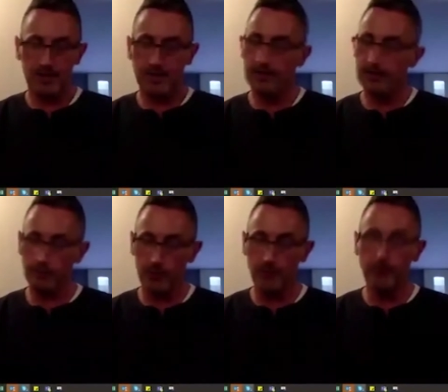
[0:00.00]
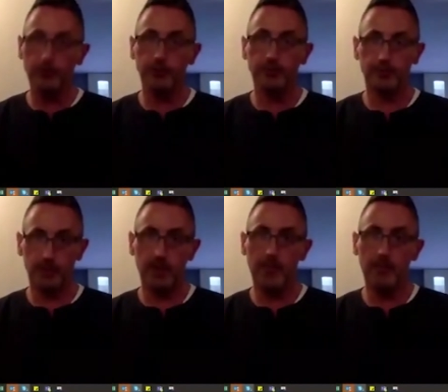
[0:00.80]
it needs to be obvious to
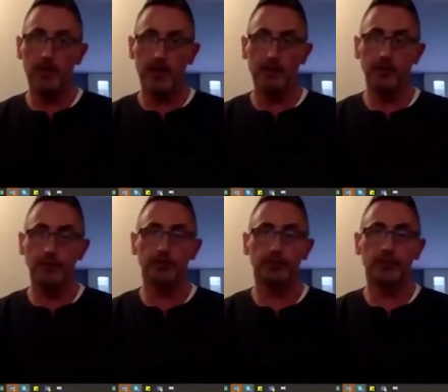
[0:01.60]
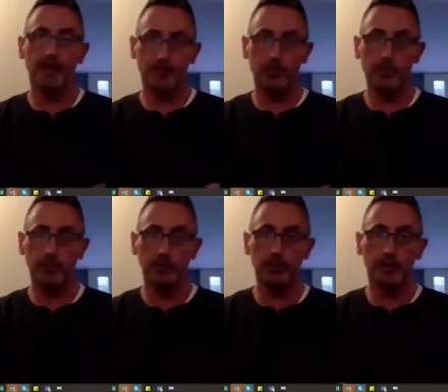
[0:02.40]
them and us and
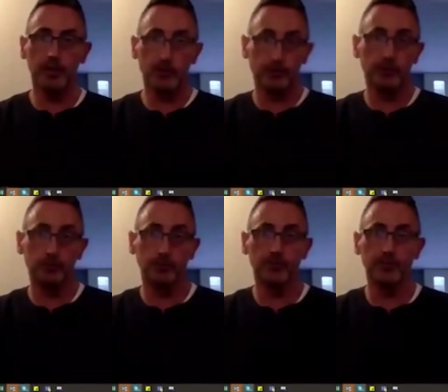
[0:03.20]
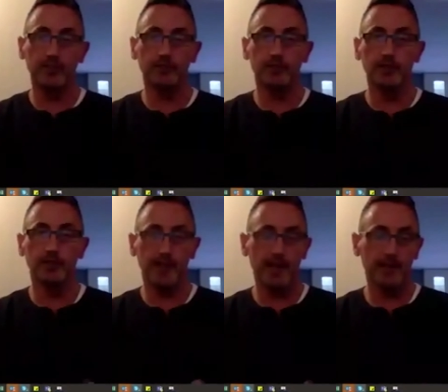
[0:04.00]
people, our customers, effectively,
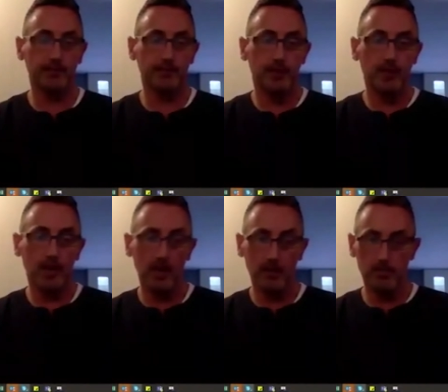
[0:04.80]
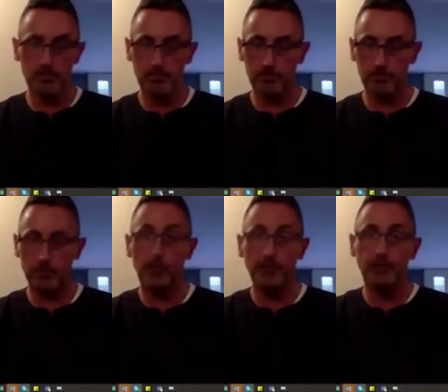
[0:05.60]
that um, you
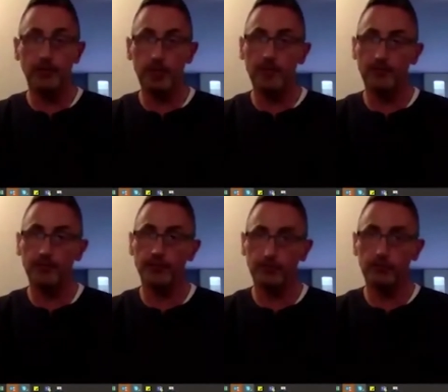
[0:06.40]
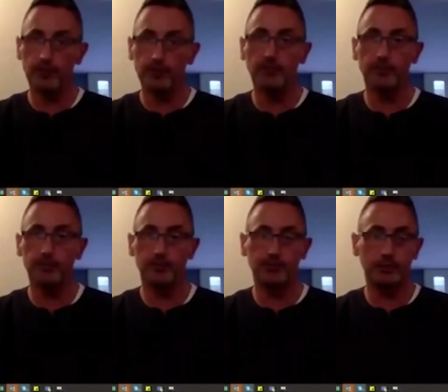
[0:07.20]
know, these are the benefits to, to
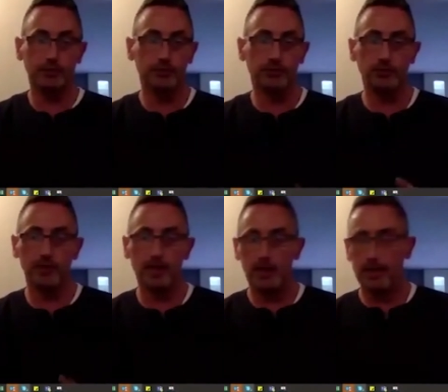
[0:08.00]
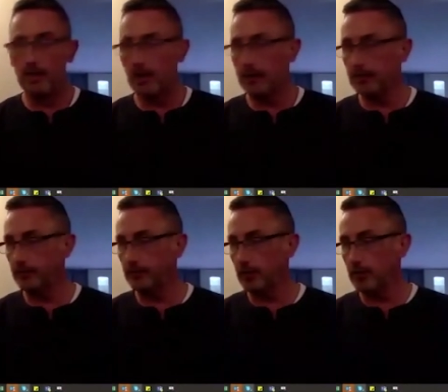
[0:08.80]
this solution. And,
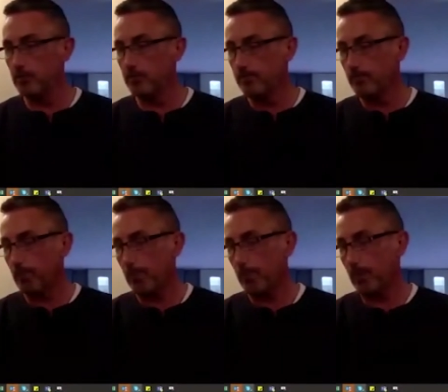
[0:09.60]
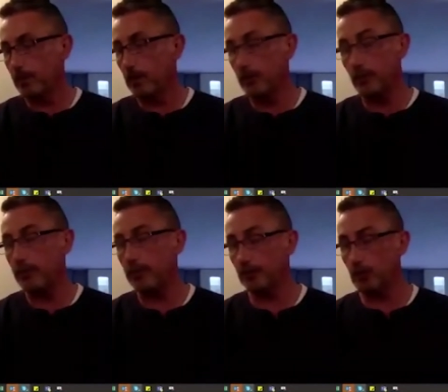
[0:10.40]
um, you know, the other
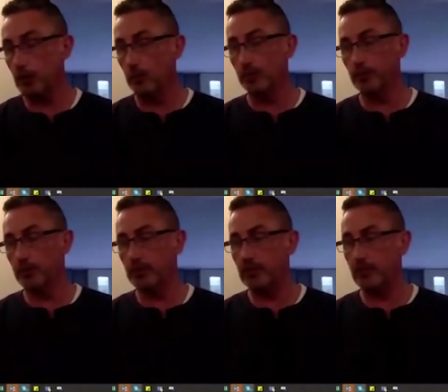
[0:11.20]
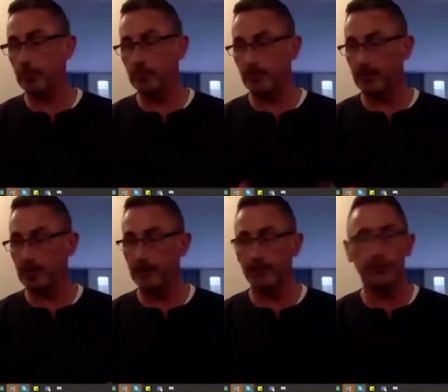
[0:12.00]
thing as well with, with keeping people
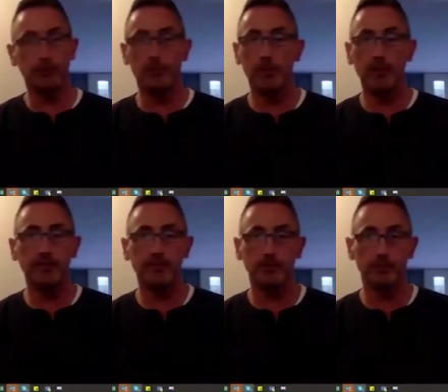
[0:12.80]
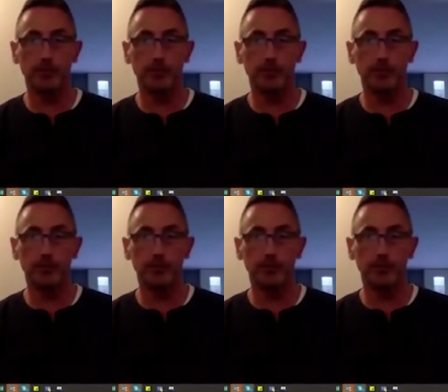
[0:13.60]
engaged is momentum as